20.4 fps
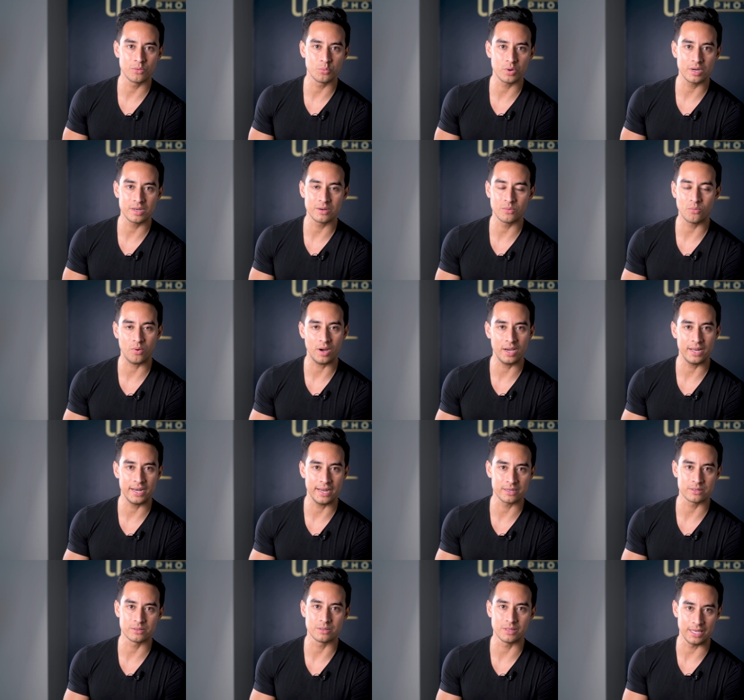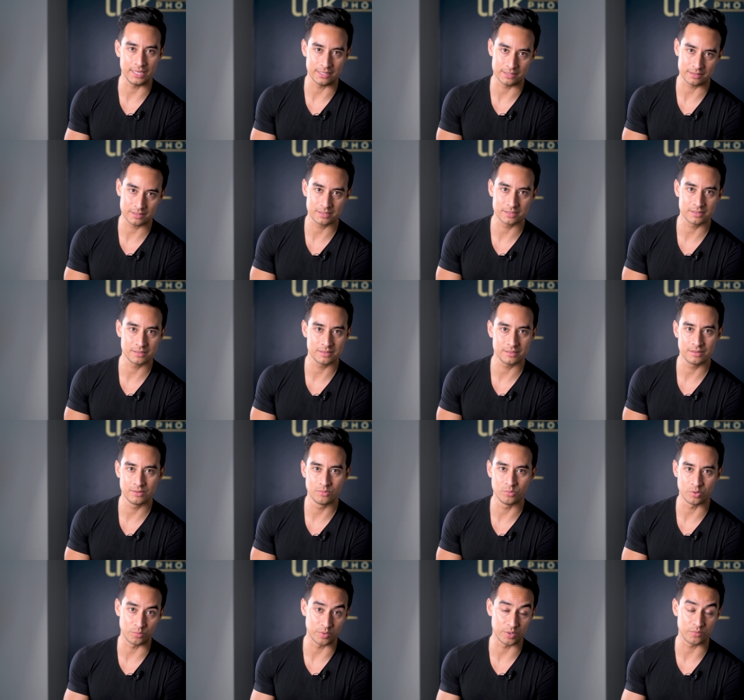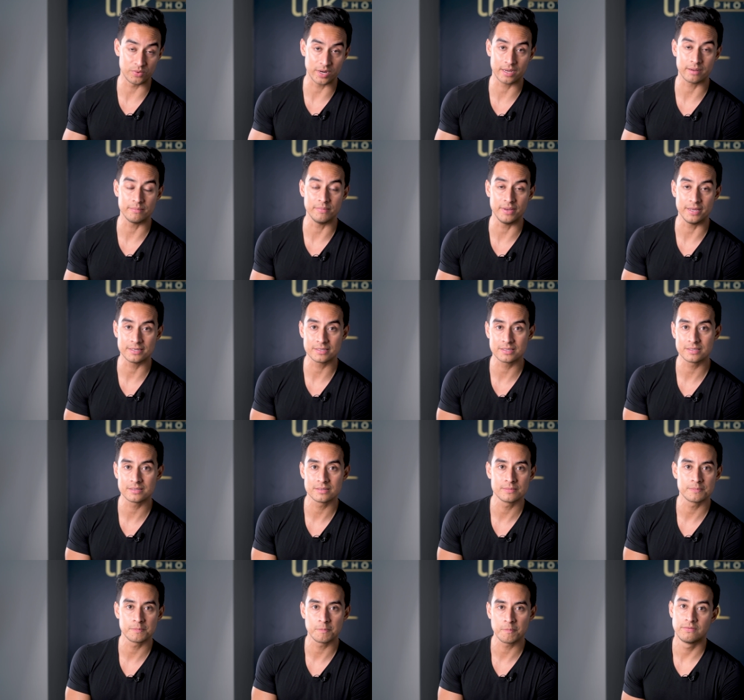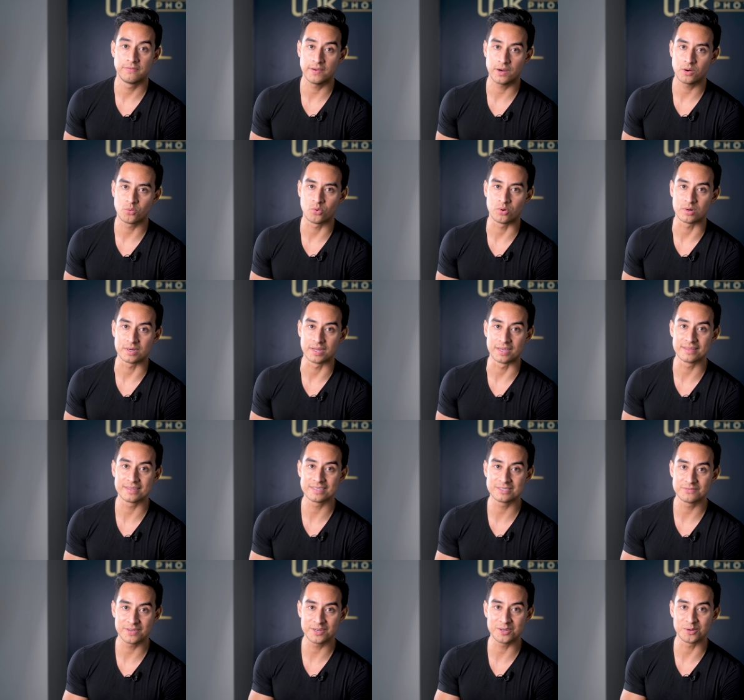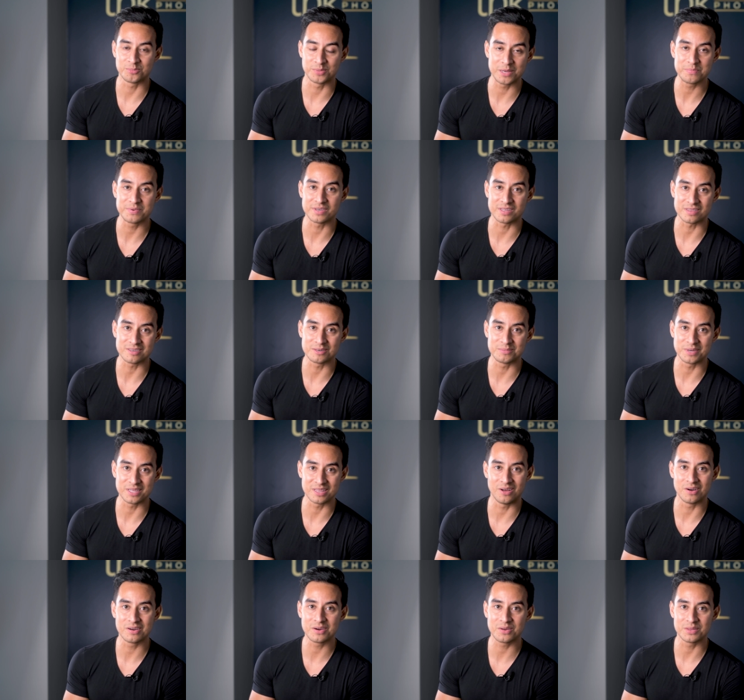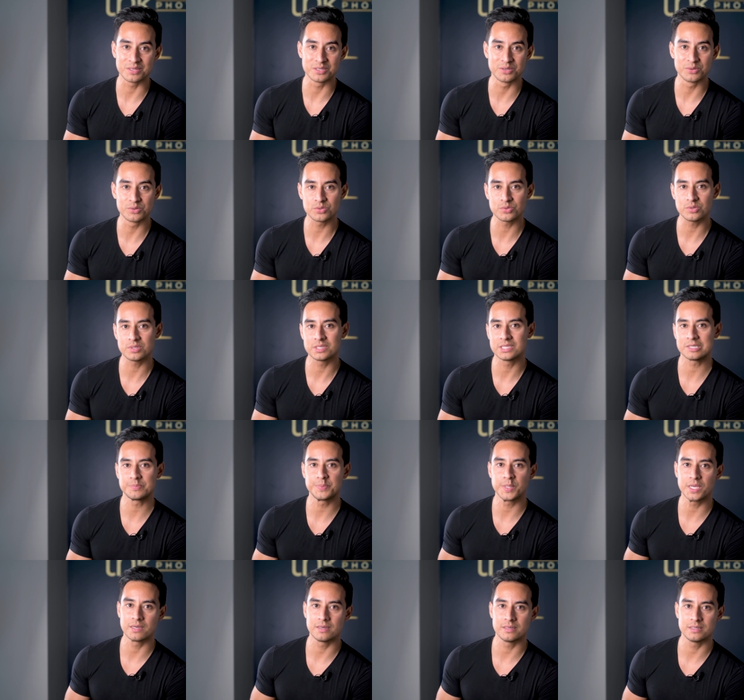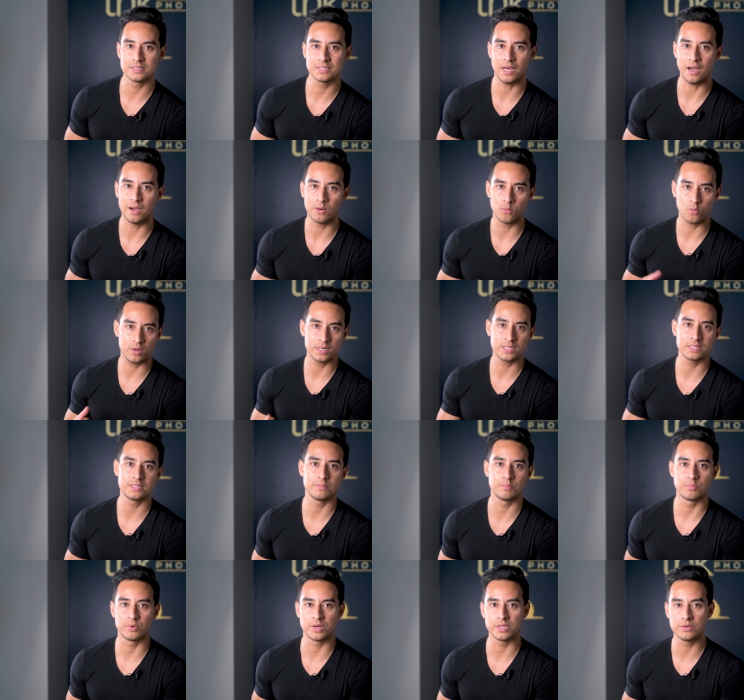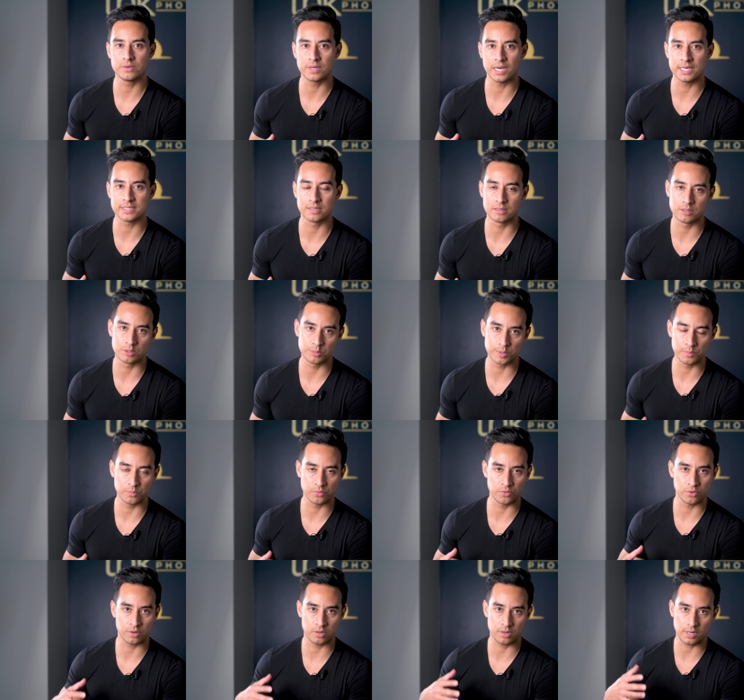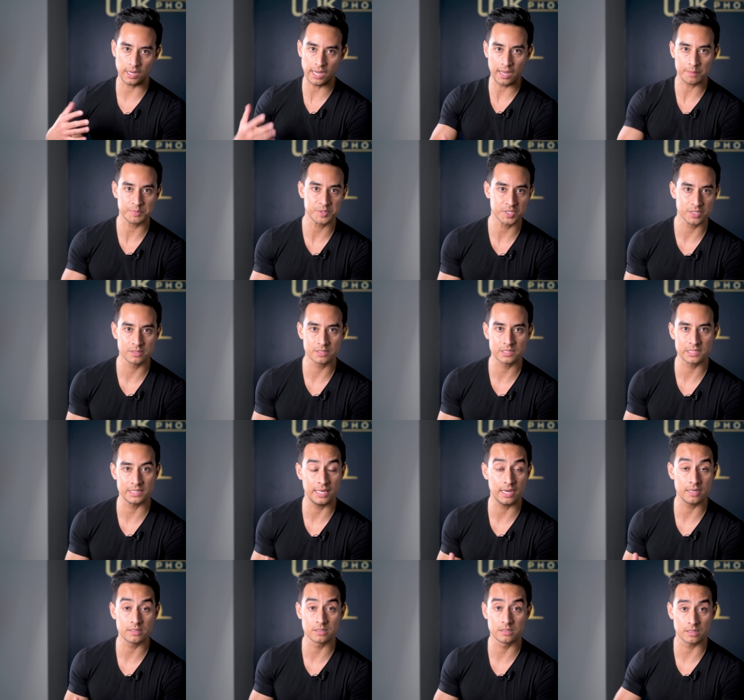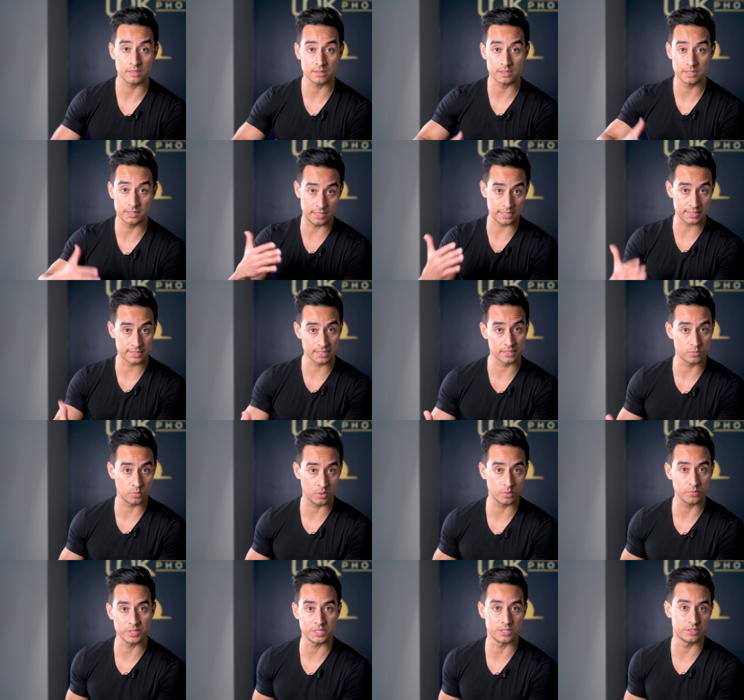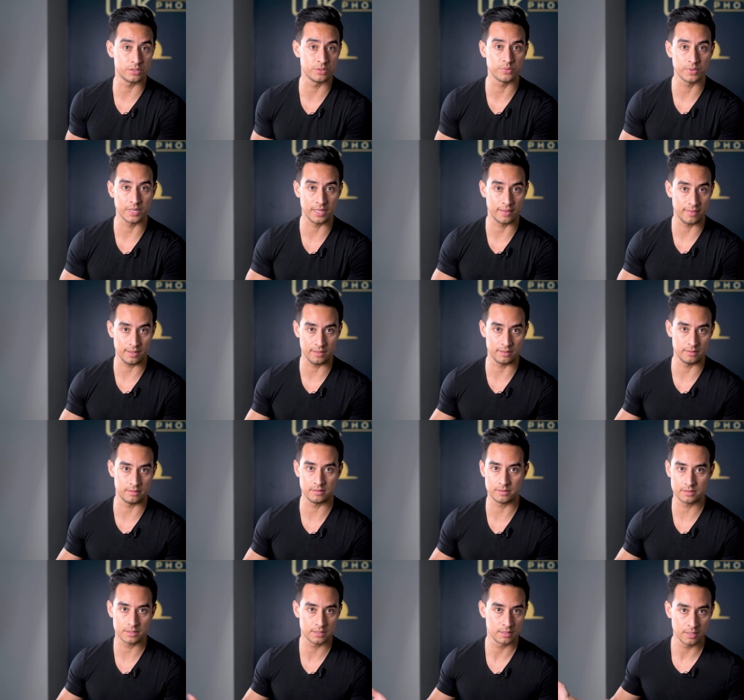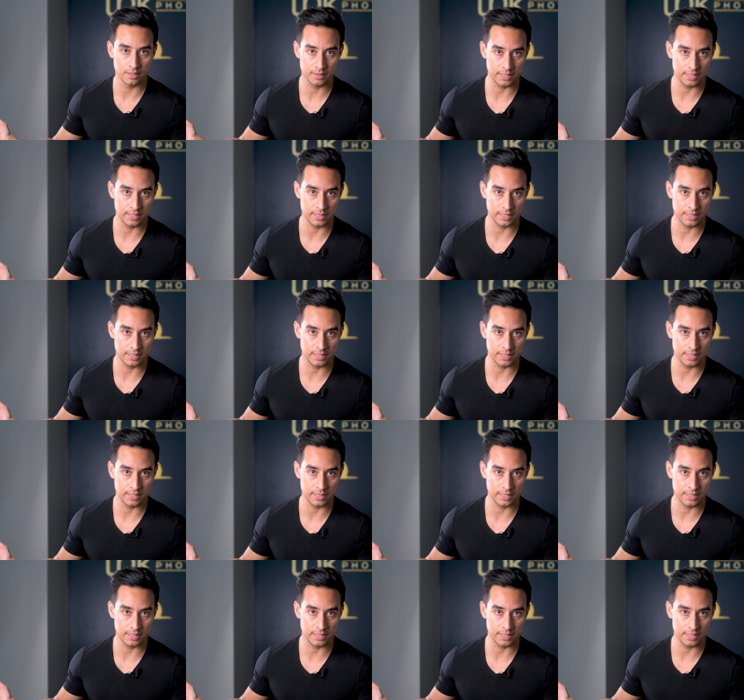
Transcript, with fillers: what wide angle lens would we recommend. Fair warning, this video might be a little bit longer than usual just because I wanted to bring you guys a little bit more options, not just this is what we shoot with and